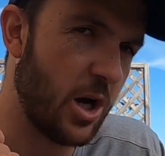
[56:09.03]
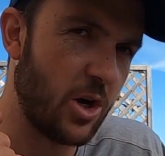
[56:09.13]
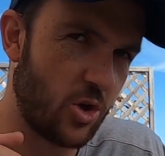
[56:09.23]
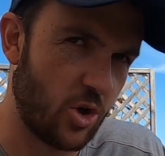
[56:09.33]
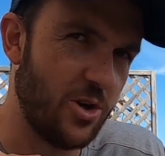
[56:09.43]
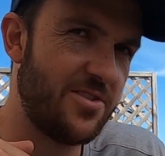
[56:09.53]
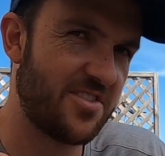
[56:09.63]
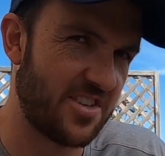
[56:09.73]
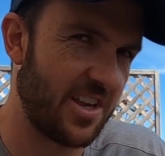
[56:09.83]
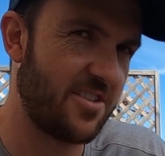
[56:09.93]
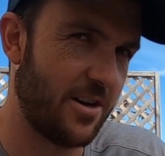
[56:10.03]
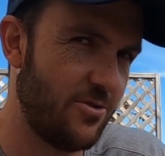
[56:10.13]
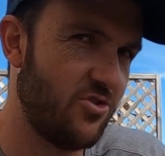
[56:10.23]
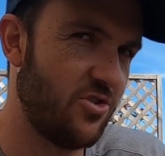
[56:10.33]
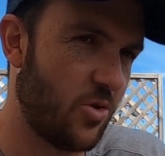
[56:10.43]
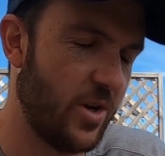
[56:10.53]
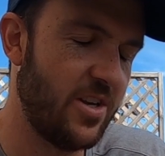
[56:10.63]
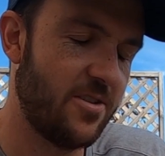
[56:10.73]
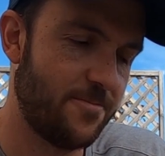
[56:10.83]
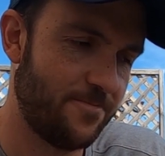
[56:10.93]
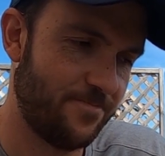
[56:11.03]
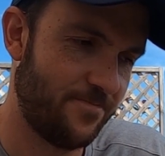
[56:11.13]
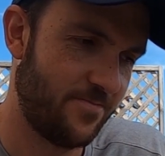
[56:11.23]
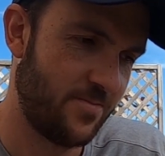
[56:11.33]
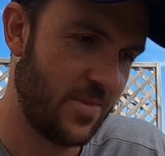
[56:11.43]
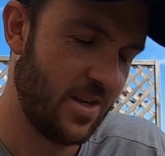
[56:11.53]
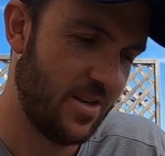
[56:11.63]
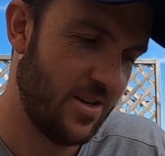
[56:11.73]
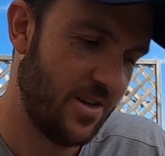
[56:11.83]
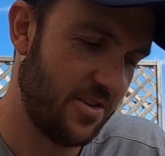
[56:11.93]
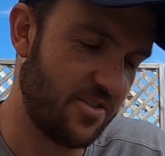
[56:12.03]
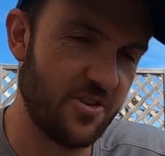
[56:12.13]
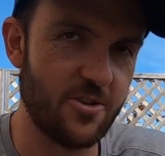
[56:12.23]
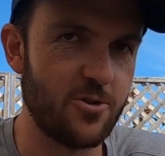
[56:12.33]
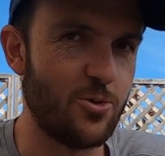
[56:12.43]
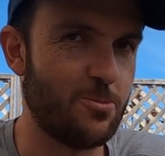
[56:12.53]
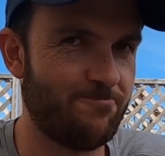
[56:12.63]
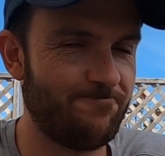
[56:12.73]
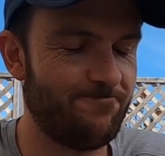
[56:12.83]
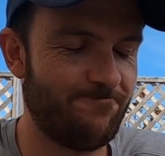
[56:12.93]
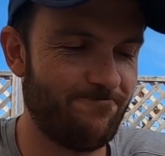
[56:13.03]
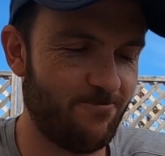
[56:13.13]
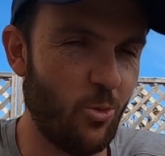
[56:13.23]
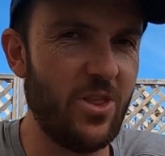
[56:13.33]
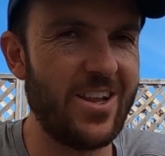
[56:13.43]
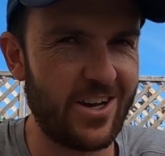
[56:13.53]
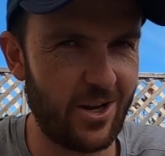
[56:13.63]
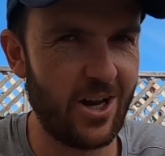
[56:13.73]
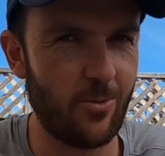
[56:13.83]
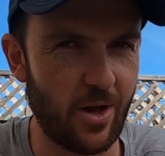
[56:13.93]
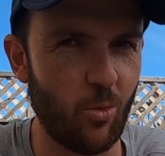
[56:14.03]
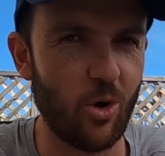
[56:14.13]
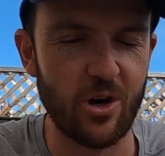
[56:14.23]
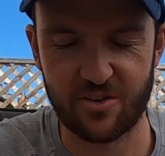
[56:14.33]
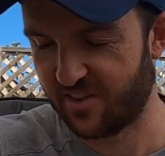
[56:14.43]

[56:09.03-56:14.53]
a good 600 quid. So with a little bit of work